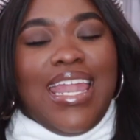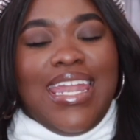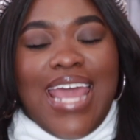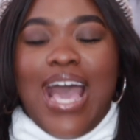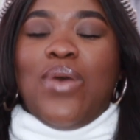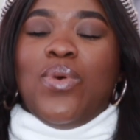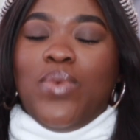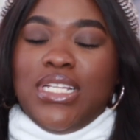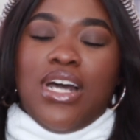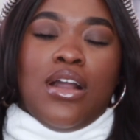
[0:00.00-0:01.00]
Now, when
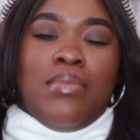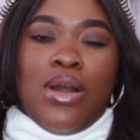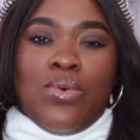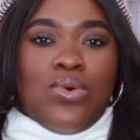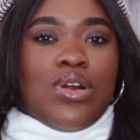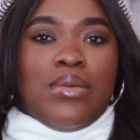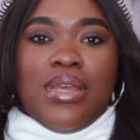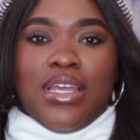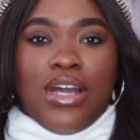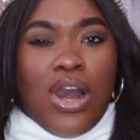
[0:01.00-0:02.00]
we talk about warm
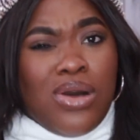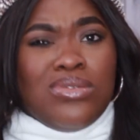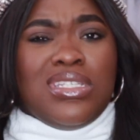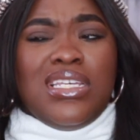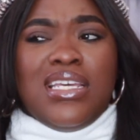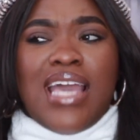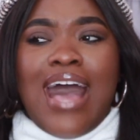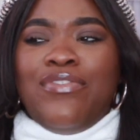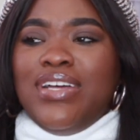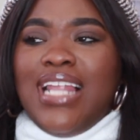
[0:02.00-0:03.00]
and cozy, I
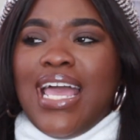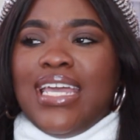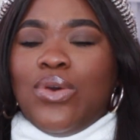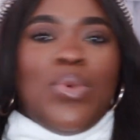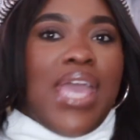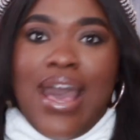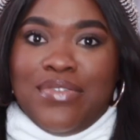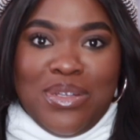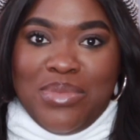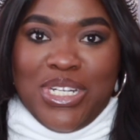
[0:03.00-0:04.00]
feel like we have
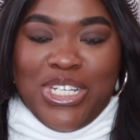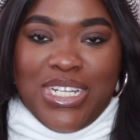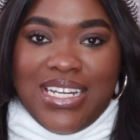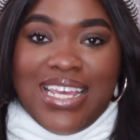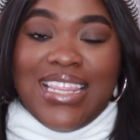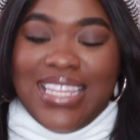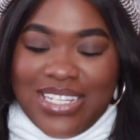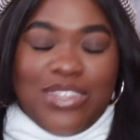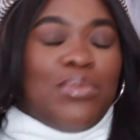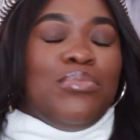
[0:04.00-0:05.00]
to mention
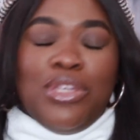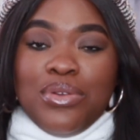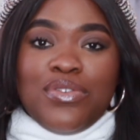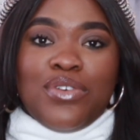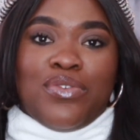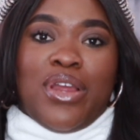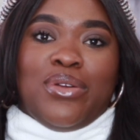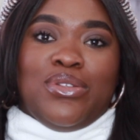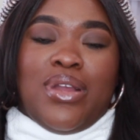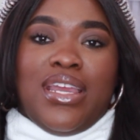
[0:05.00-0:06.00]
this beautiful
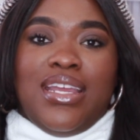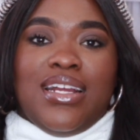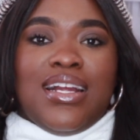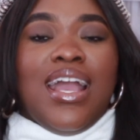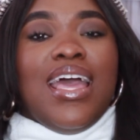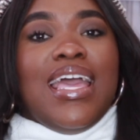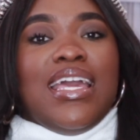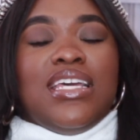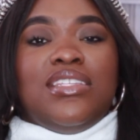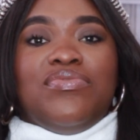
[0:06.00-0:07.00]
fragrance right here.
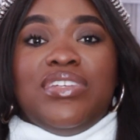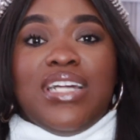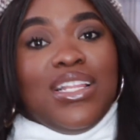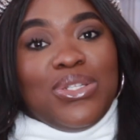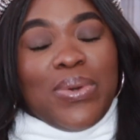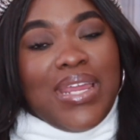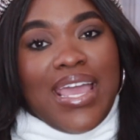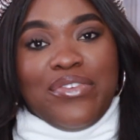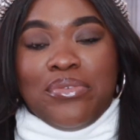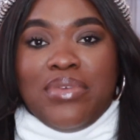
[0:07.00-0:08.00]
It is Vanilla
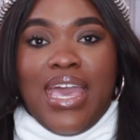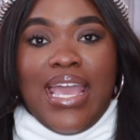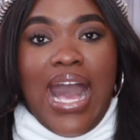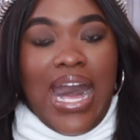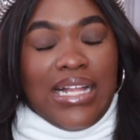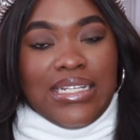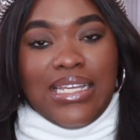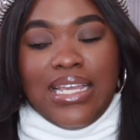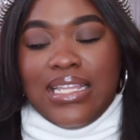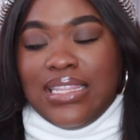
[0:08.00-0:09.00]
twenty-eight from
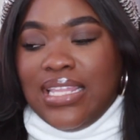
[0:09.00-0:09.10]
Kayali.